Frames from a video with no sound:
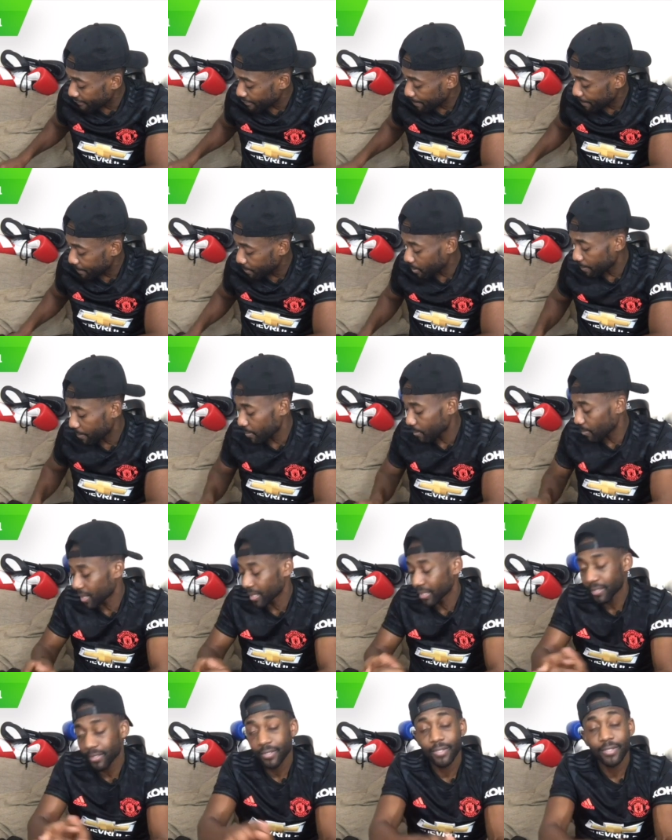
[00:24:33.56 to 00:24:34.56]
a proper one?
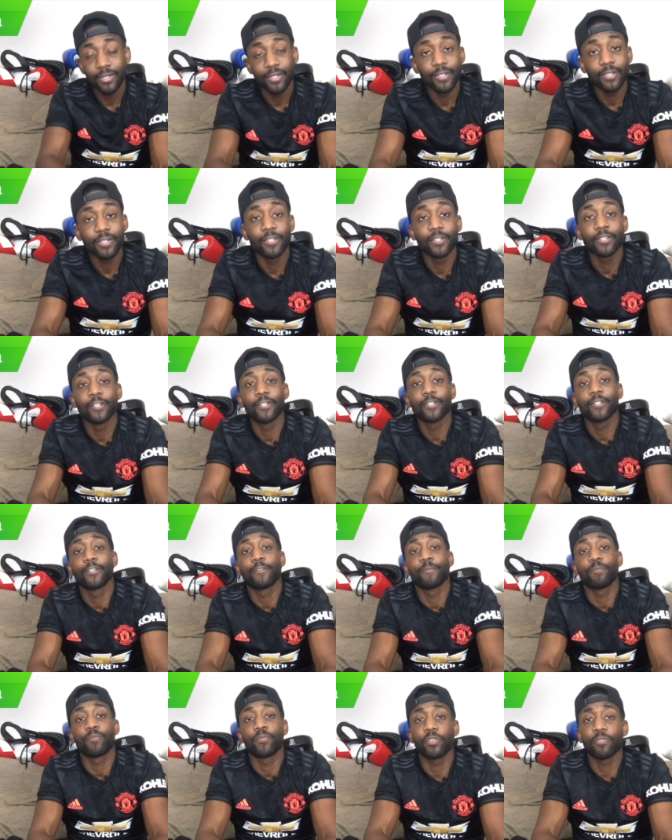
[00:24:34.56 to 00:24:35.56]

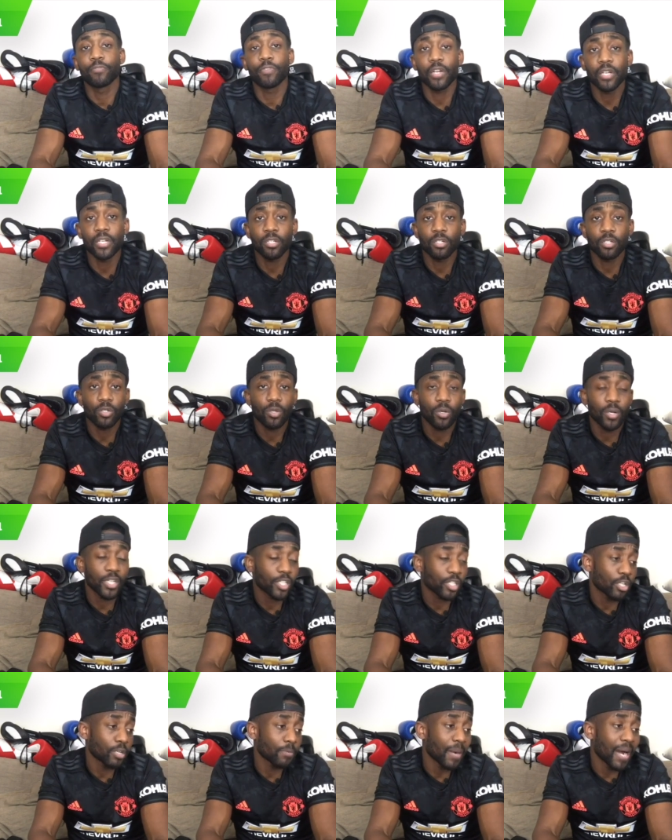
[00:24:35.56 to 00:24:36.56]
Very good
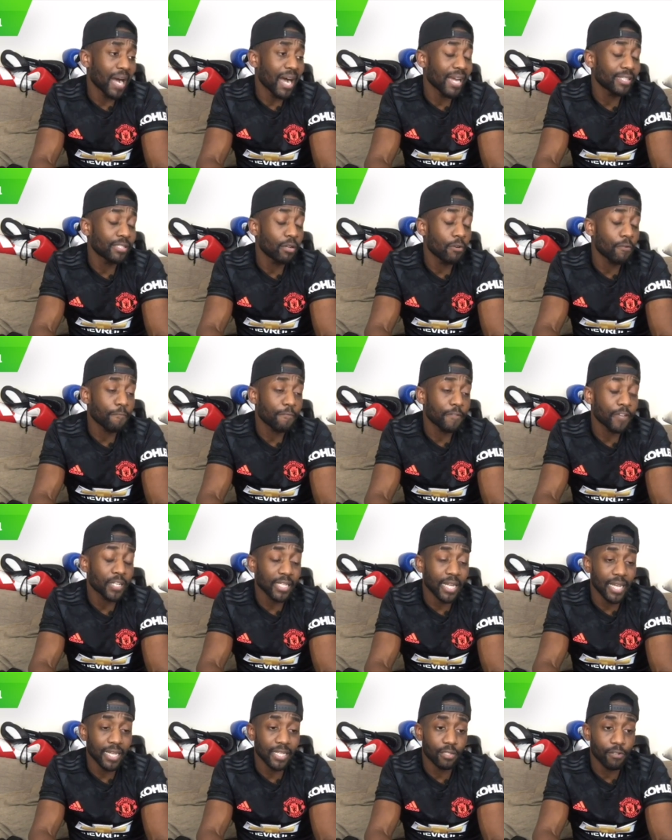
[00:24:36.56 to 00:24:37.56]
question, but I don't think
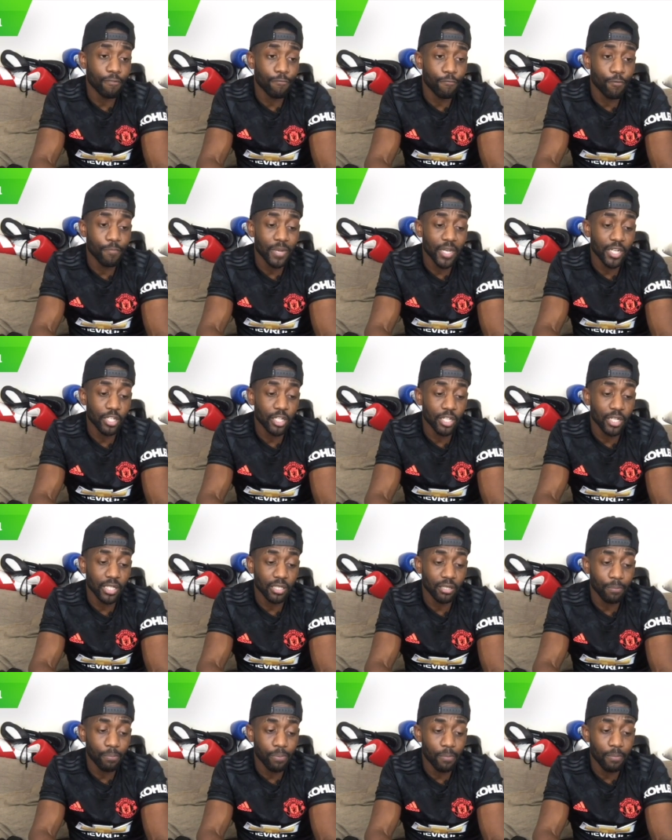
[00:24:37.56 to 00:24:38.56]
that it's the formation that's a
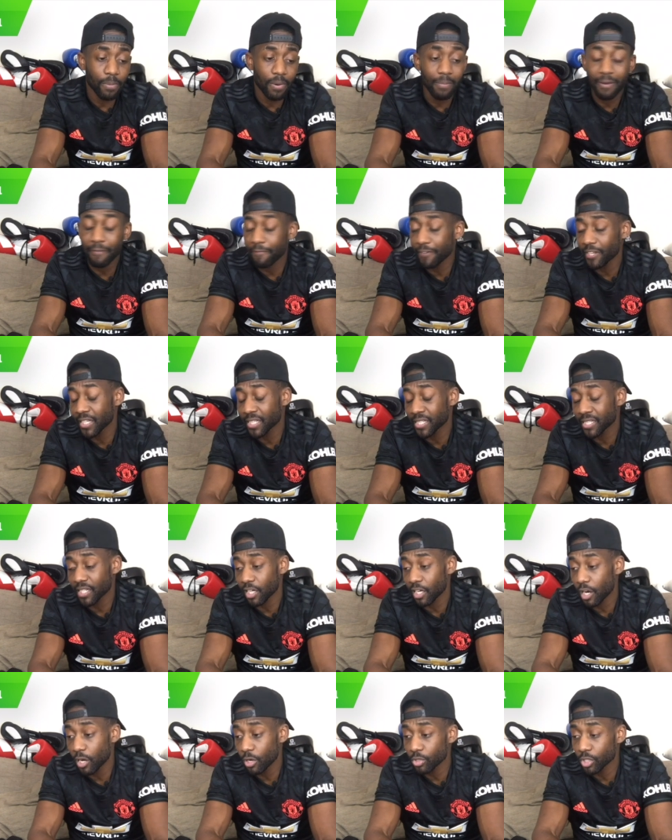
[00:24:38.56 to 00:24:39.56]
problem. I think it's the
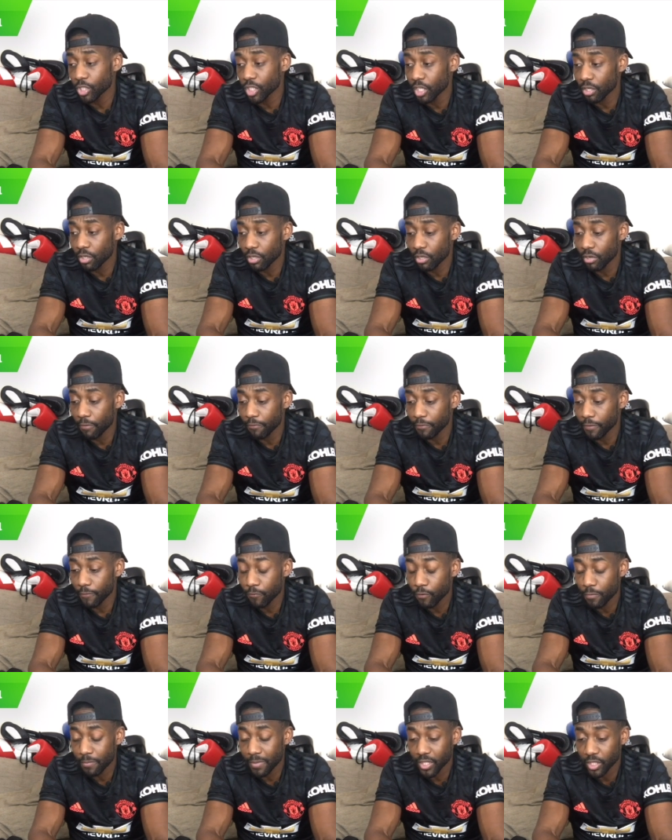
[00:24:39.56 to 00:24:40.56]
coaching of the
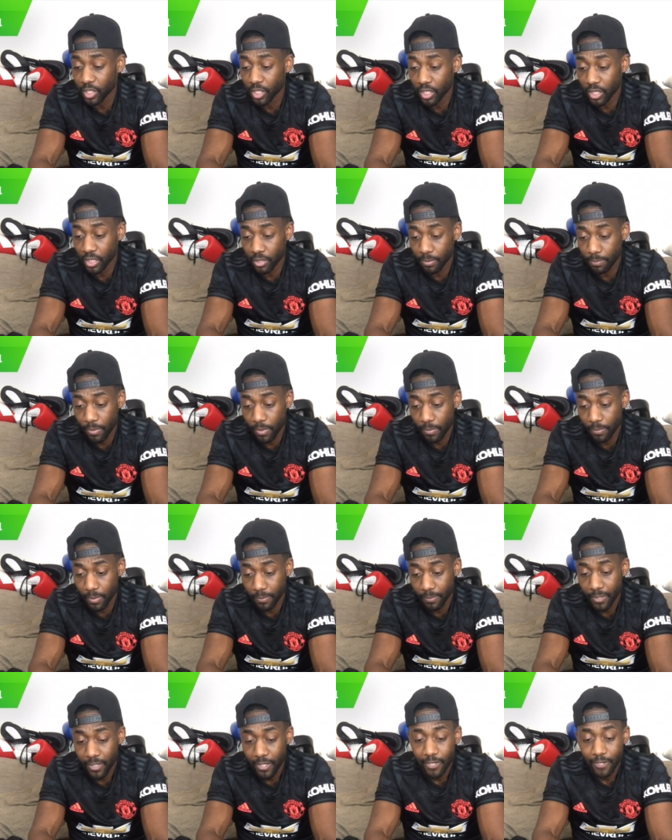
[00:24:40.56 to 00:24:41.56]
formation that's a problem.
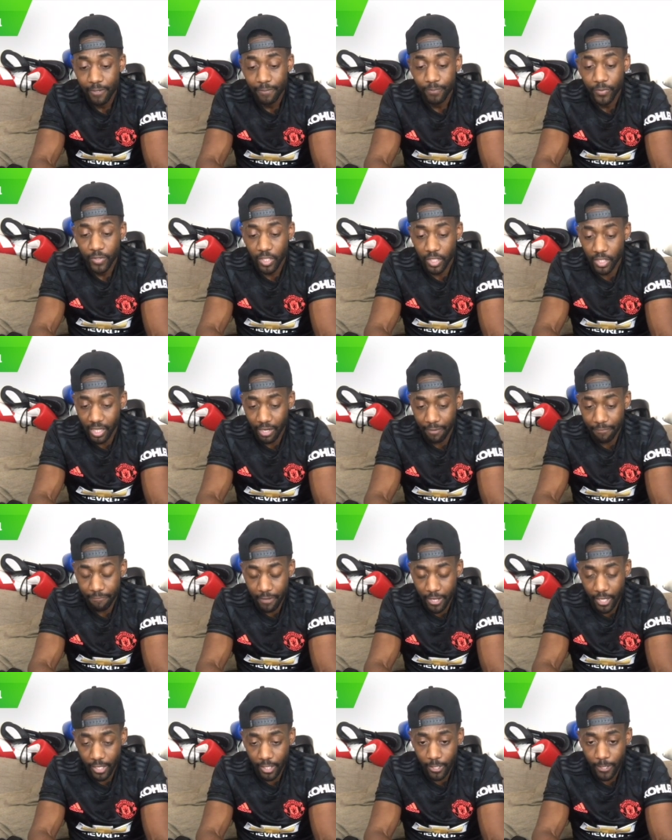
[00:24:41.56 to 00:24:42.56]
Because I
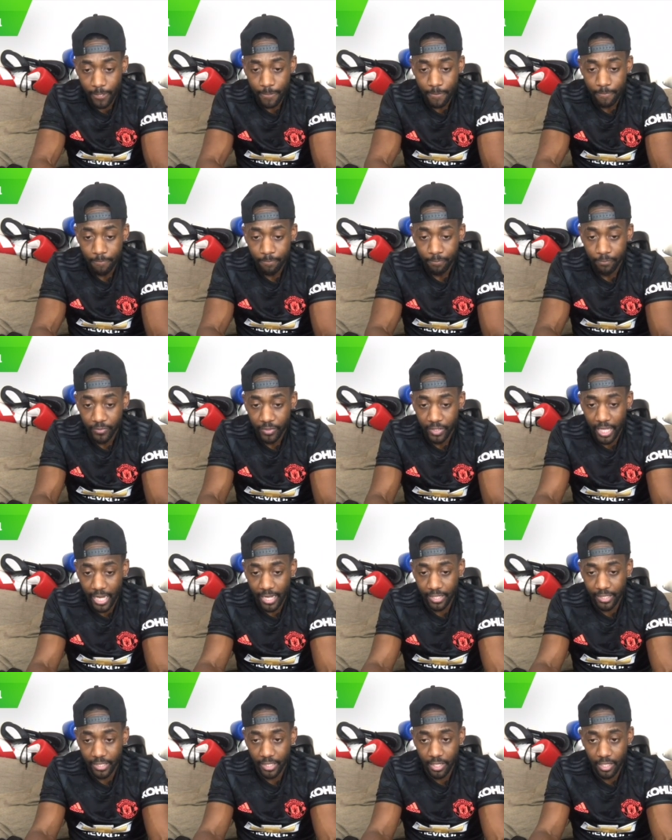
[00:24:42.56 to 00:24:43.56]
think
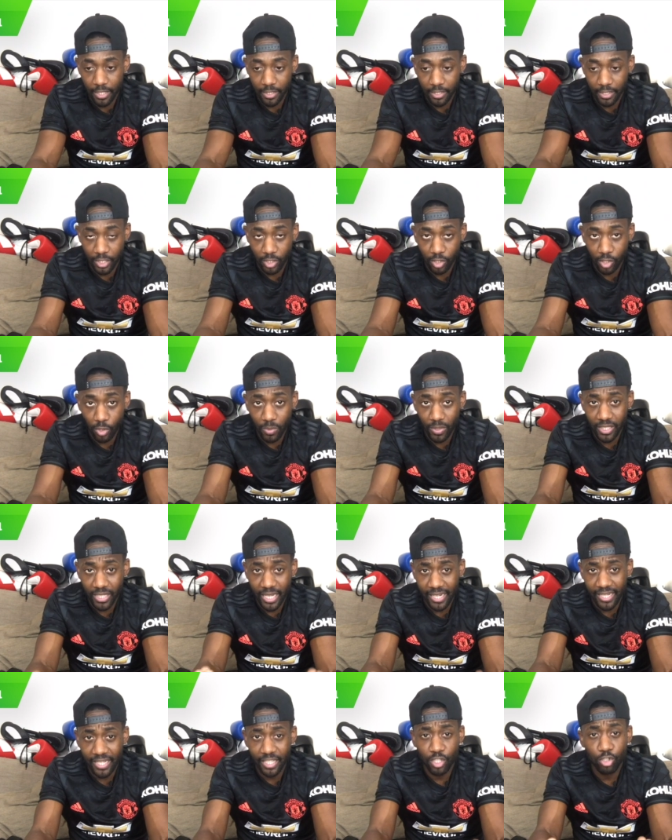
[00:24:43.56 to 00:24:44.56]
that the, there's no
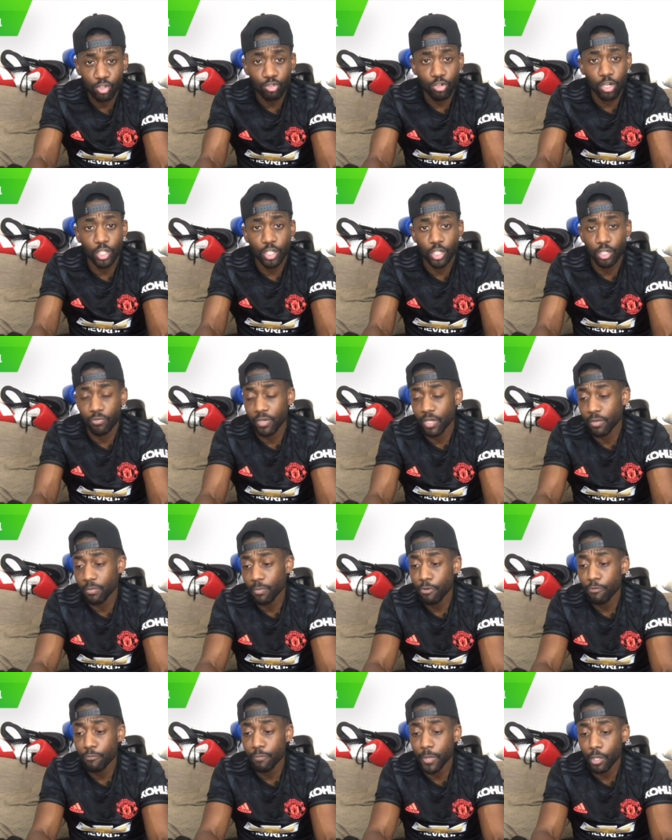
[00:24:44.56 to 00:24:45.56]
attacking structure and the
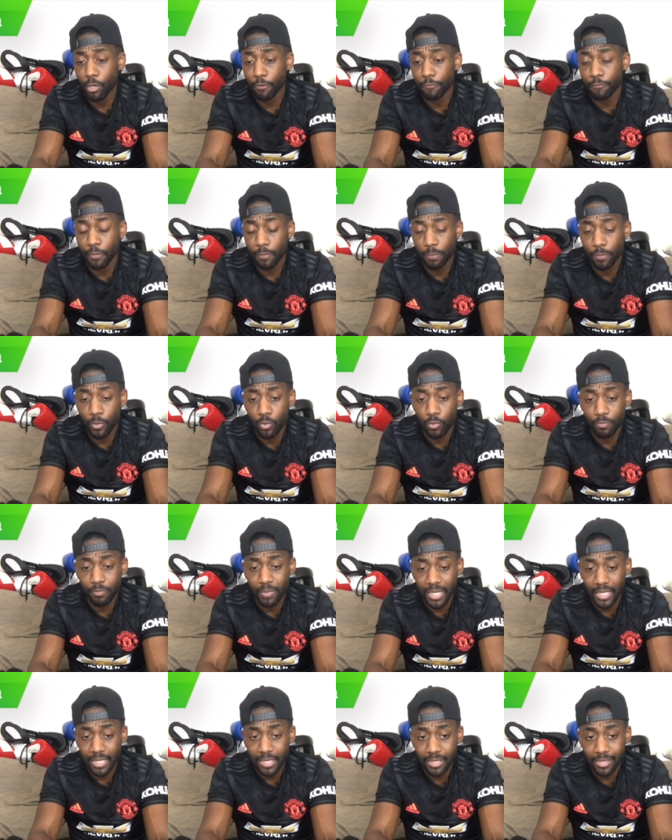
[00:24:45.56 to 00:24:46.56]
movement of the ball
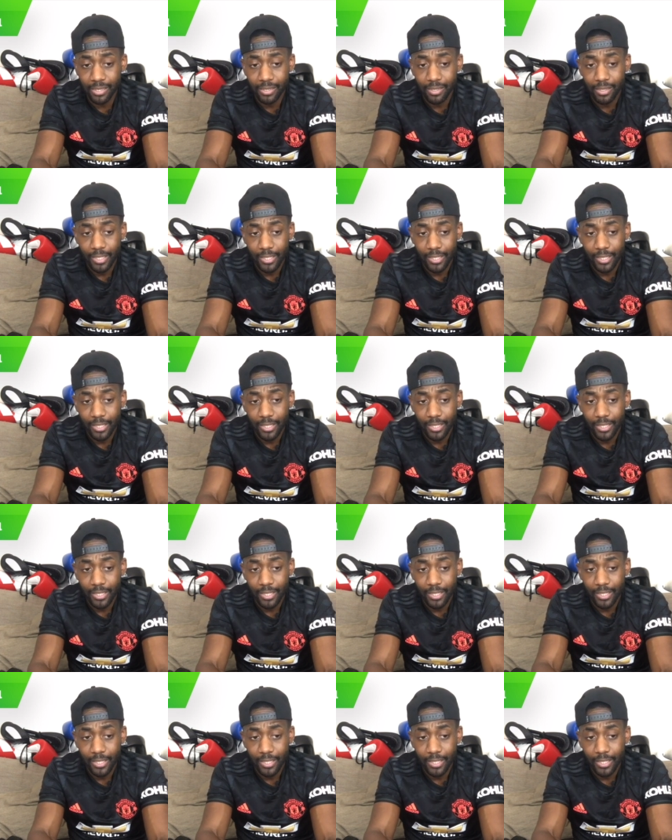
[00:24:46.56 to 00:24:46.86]
means